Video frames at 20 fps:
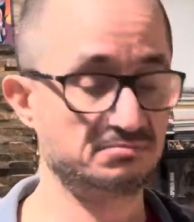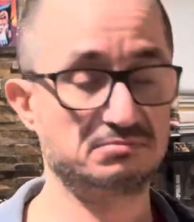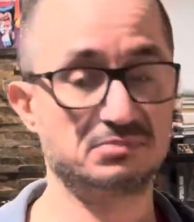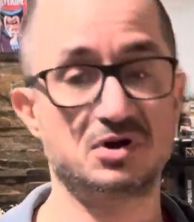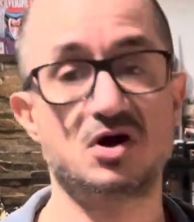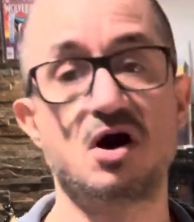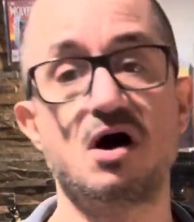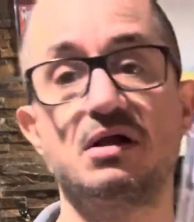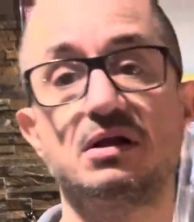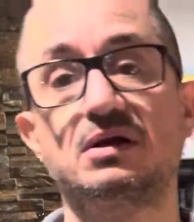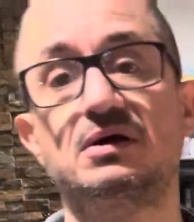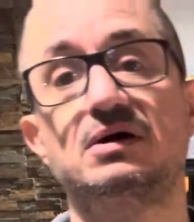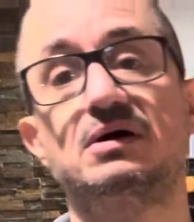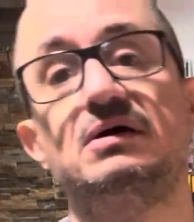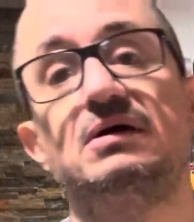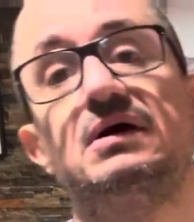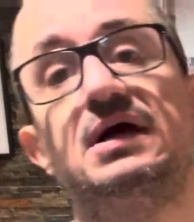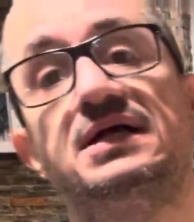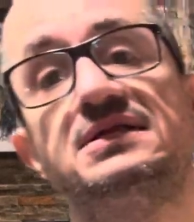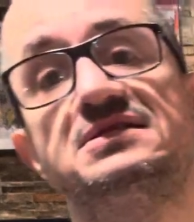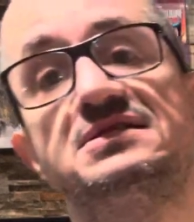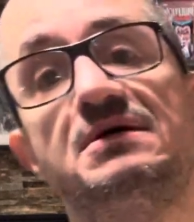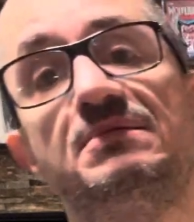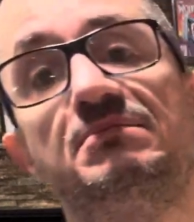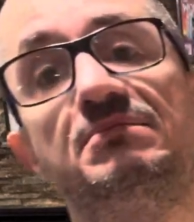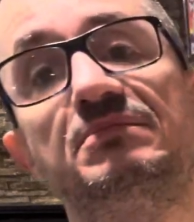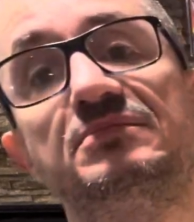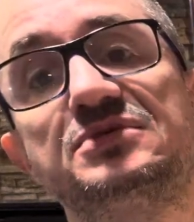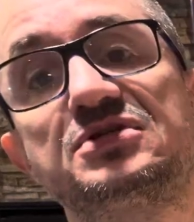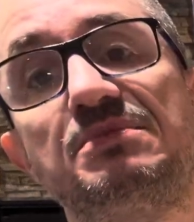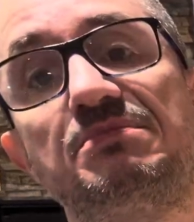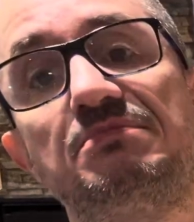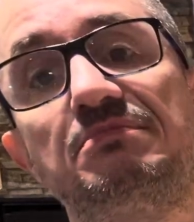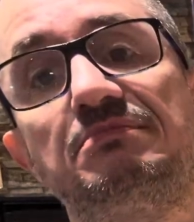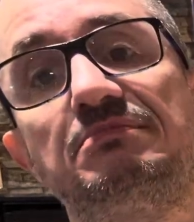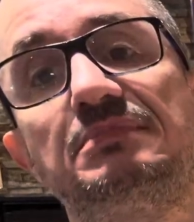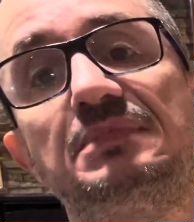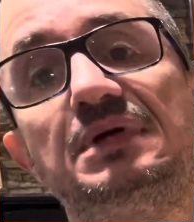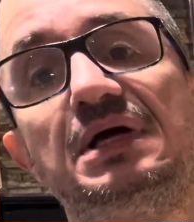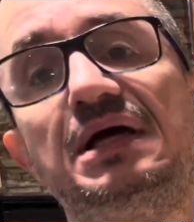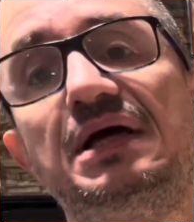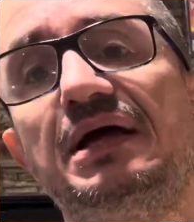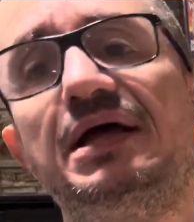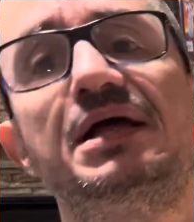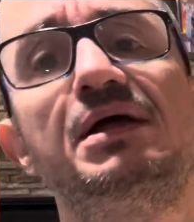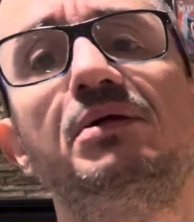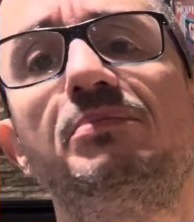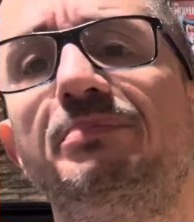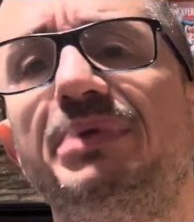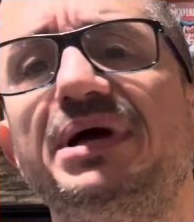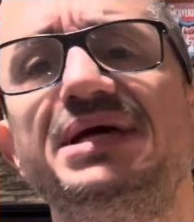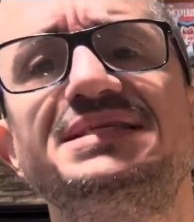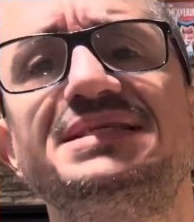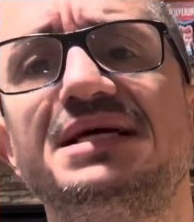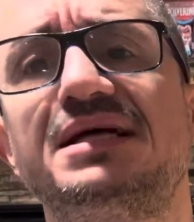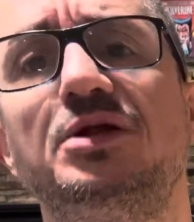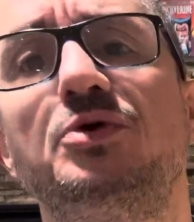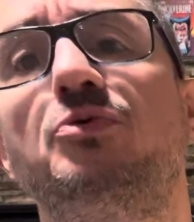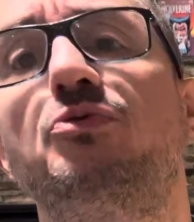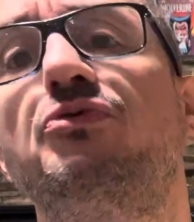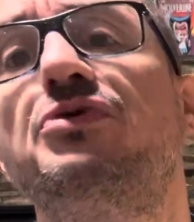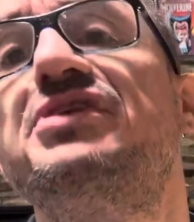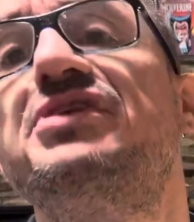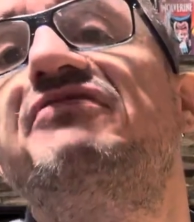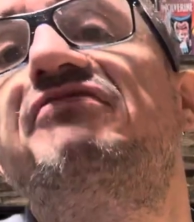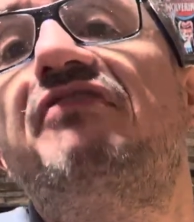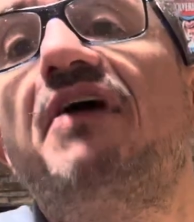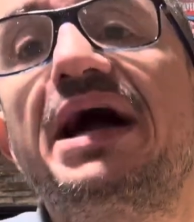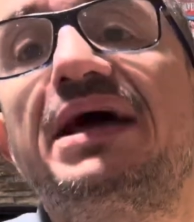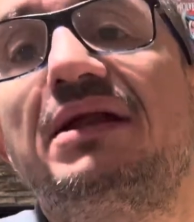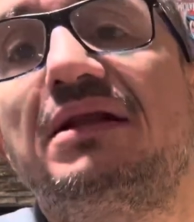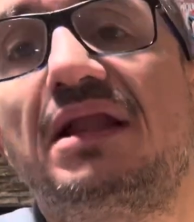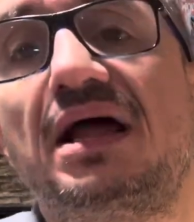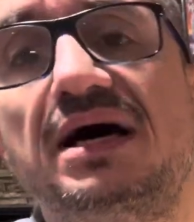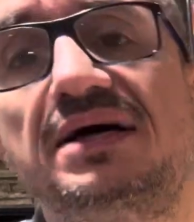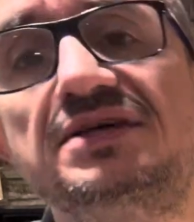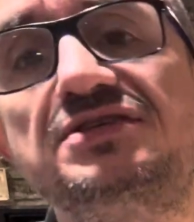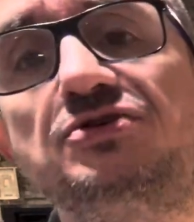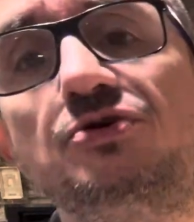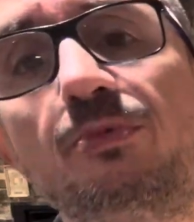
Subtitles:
color and some he'll basically revitalize your